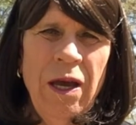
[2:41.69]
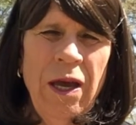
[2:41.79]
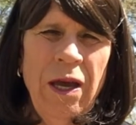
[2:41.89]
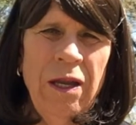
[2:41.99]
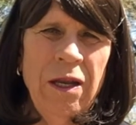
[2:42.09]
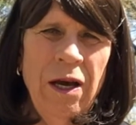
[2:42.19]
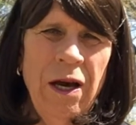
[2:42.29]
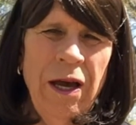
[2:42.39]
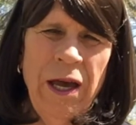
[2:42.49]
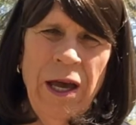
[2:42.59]
And
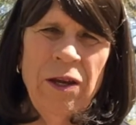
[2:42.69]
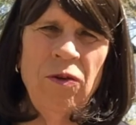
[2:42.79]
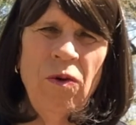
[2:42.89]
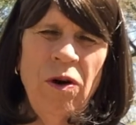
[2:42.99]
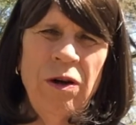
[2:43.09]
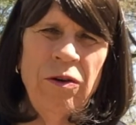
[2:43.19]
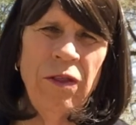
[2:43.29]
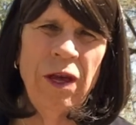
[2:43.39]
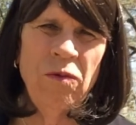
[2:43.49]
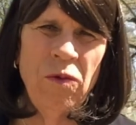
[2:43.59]
I had to honor
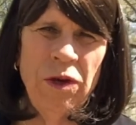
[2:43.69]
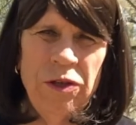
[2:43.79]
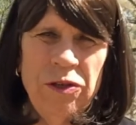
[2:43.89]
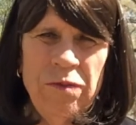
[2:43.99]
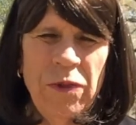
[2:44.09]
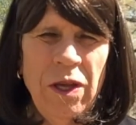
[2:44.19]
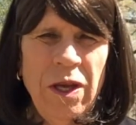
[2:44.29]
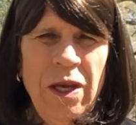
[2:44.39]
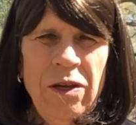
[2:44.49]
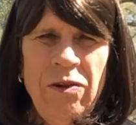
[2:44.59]
that wish.
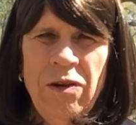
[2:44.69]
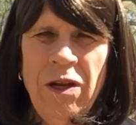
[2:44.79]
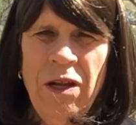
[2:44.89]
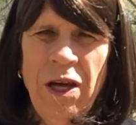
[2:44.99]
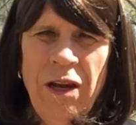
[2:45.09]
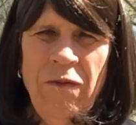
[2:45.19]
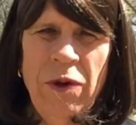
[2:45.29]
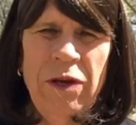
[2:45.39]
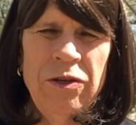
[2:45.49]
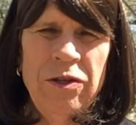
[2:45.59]
It took a lot of
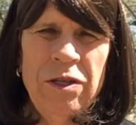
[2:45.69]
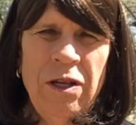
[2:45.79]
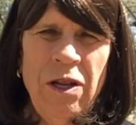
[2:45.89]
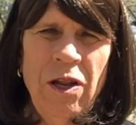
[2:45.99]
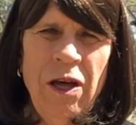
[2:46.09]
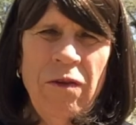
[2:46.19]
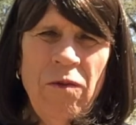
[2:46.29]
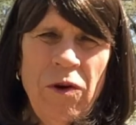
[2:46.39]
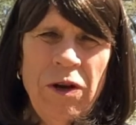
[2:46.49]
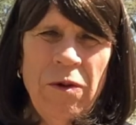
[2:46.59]
patience and a lot
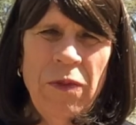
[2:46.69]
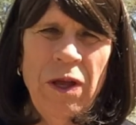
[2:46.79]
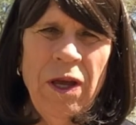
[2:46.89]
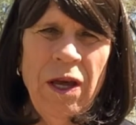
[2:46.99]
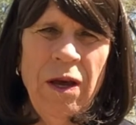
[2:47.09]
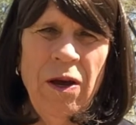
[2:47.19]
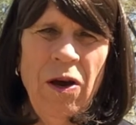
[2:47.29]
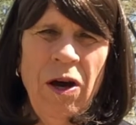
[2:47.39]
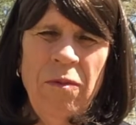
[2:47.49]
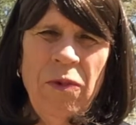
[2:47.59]
of work
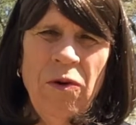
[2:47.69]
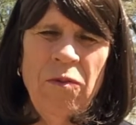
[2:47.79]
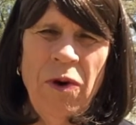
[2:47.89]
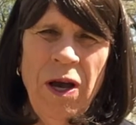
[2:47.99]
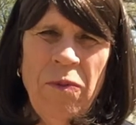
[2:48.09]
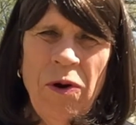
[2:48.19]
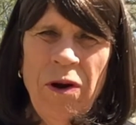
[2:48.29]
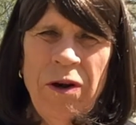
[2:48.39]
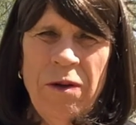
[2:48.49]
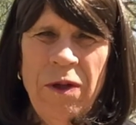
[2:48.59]
on both my
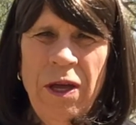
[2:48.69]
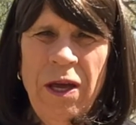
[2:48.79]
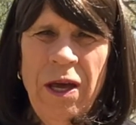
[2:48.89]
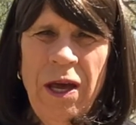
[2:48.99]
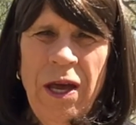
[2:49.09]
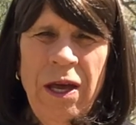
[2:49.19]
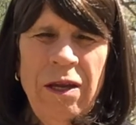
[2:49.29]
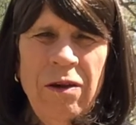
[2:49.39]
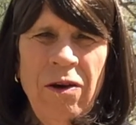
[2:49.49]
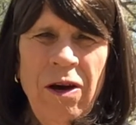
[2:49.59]
part
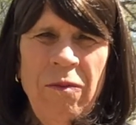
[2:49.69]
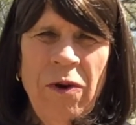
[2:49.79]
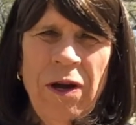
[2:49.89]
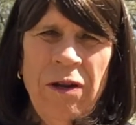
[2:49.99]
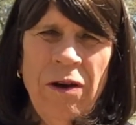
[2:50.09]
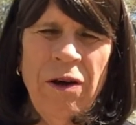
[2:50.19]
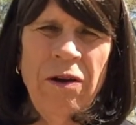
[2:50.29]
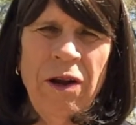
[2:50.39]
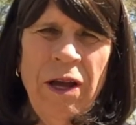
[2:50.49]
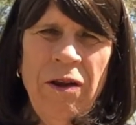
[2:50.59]
and on my
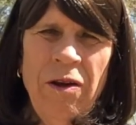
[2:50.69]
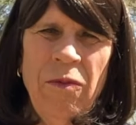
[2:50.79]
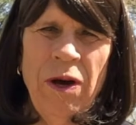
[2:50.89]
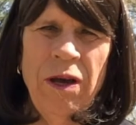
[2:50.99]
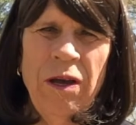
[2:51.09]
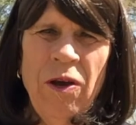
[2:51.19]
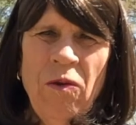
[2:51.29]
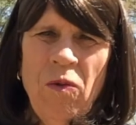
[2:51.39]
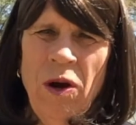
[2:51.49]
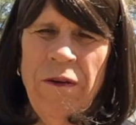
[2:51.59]
daughter and on my
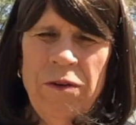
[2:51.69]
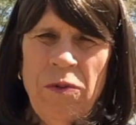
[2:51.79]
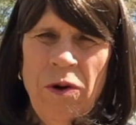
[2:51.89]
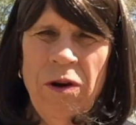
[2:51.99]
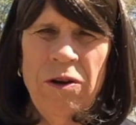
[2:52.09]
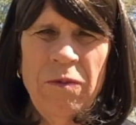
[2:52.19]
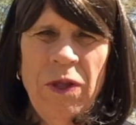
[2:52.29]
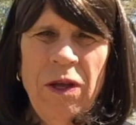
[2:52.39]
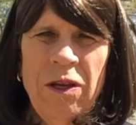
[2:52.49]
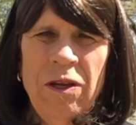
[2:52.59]
wife's part
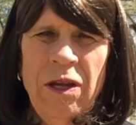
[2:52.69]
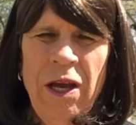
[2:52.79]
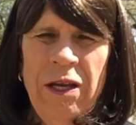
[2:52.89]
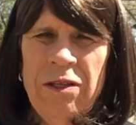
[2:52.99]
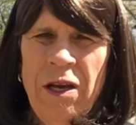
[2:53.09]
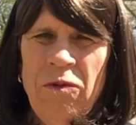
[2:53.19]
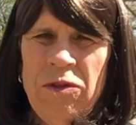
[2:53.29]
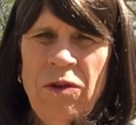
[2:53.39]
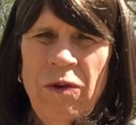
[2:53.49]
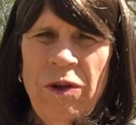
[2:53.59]
as I
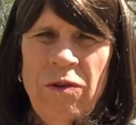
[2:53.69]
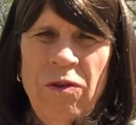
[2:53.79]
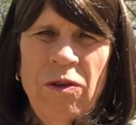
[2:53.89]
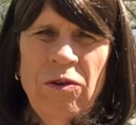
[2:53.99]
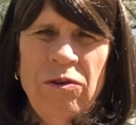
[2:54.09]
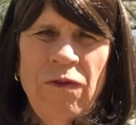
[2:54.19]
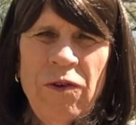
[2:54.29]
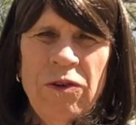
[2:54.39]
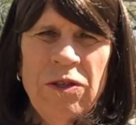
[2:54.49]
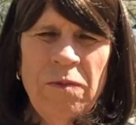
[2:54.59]
was going through those
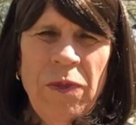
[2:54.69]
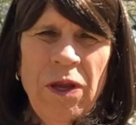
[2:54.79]
first